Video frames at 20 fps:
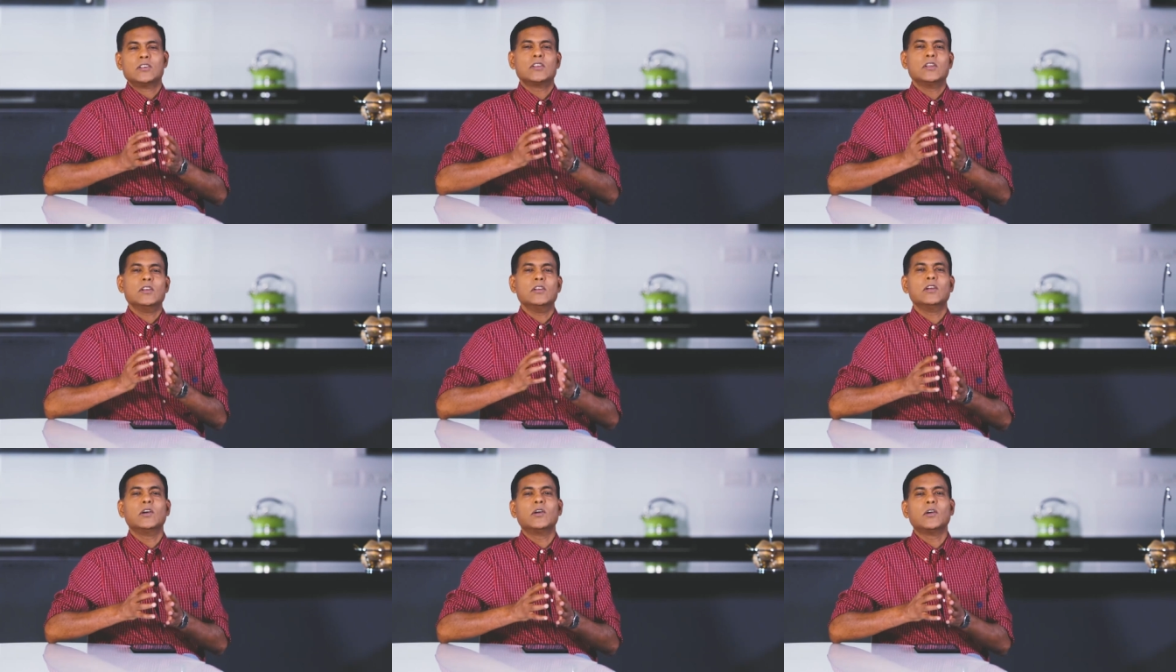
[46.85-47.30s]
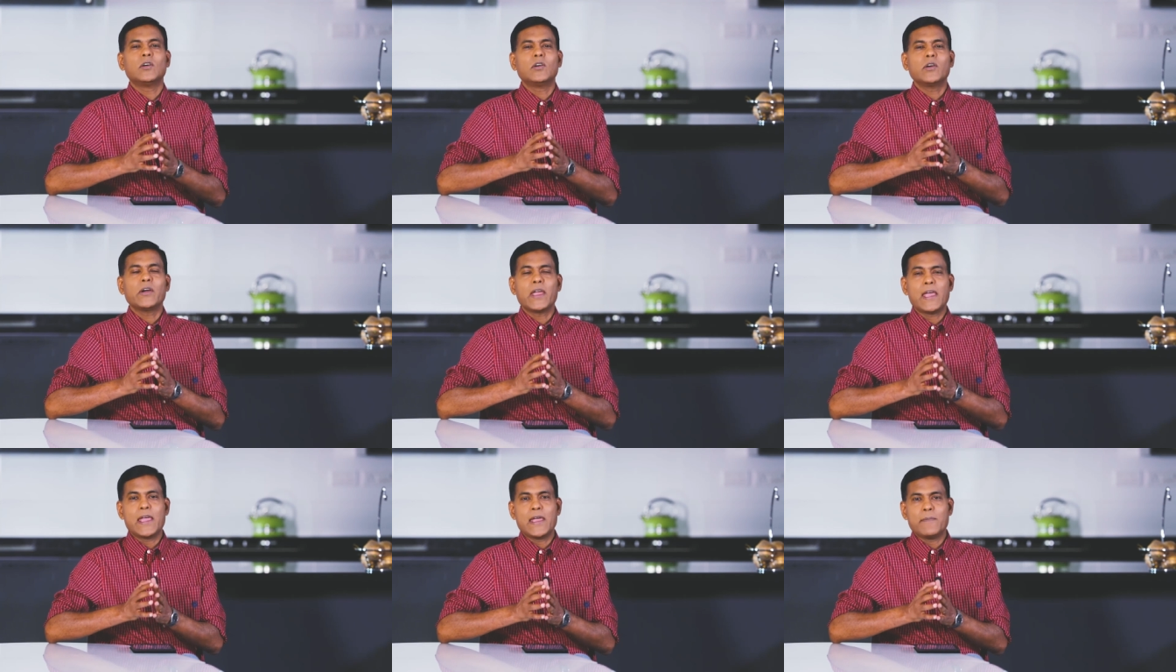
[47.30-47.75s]
to
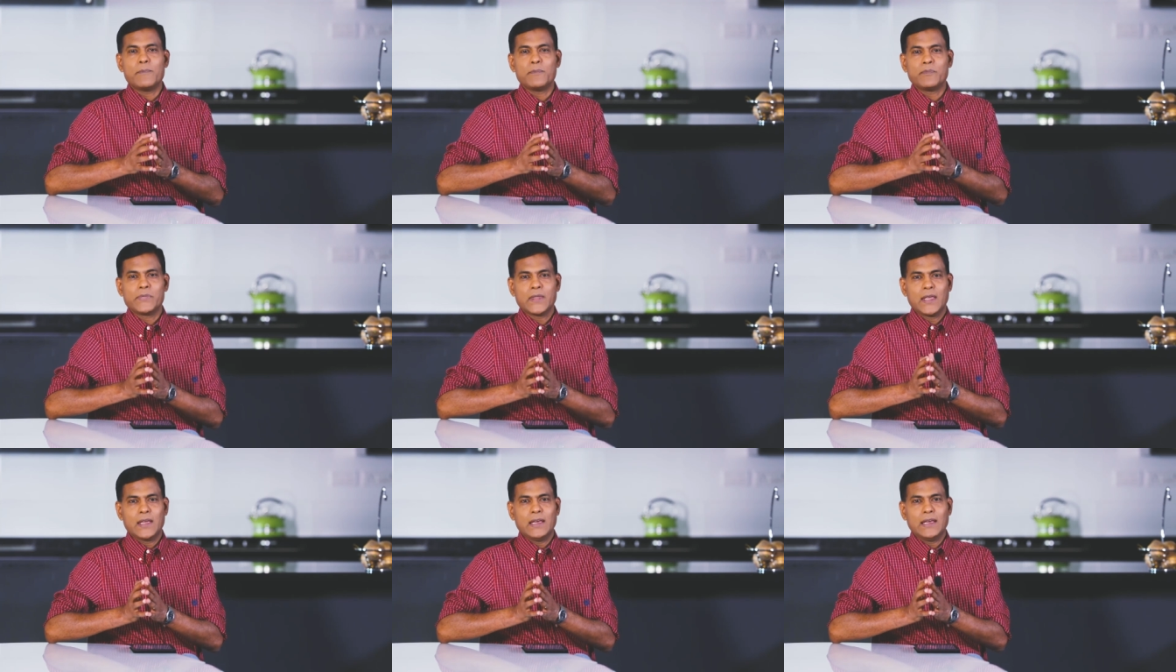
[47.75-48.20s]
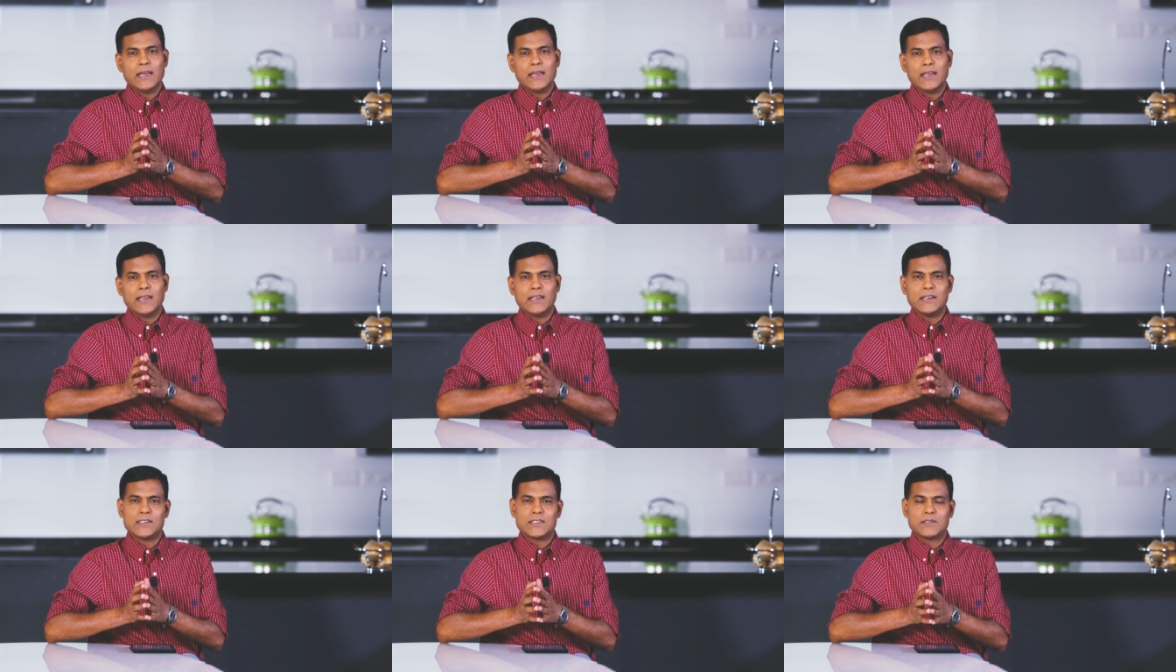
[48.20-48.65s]
know Him
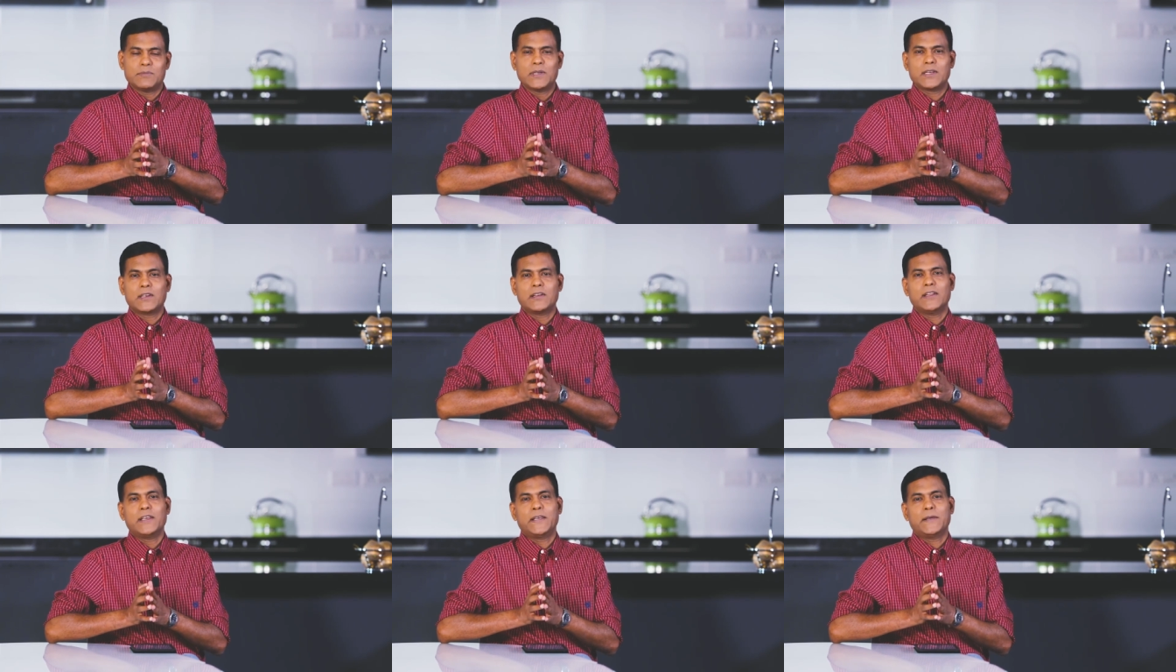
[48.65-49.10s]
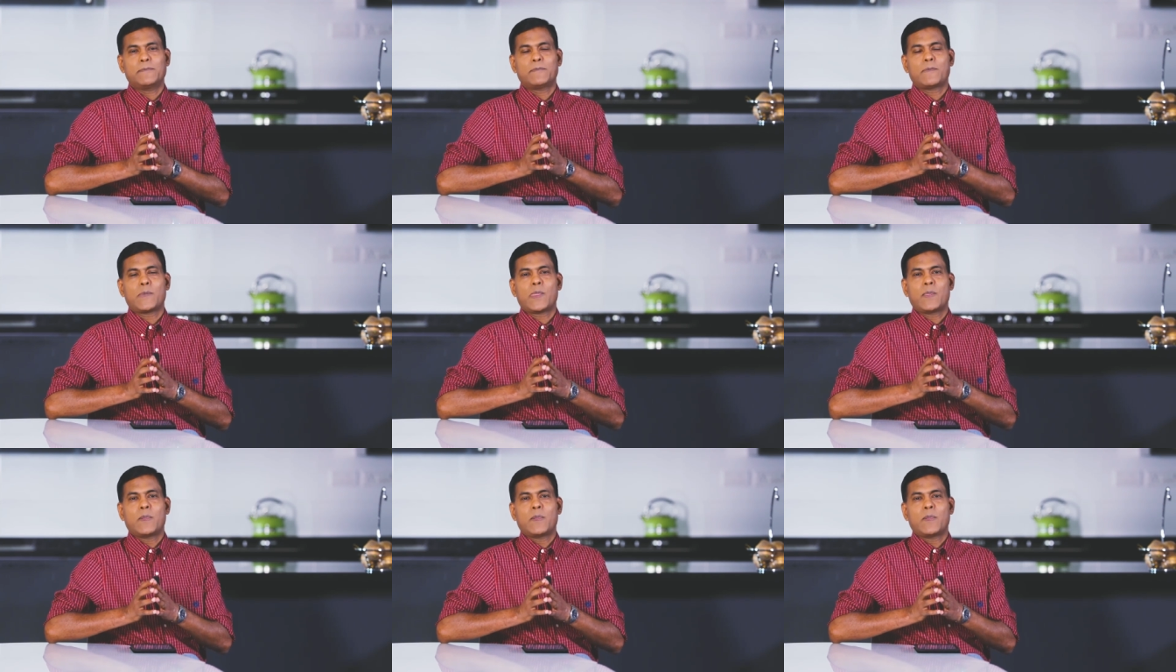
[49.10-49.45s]
intimately.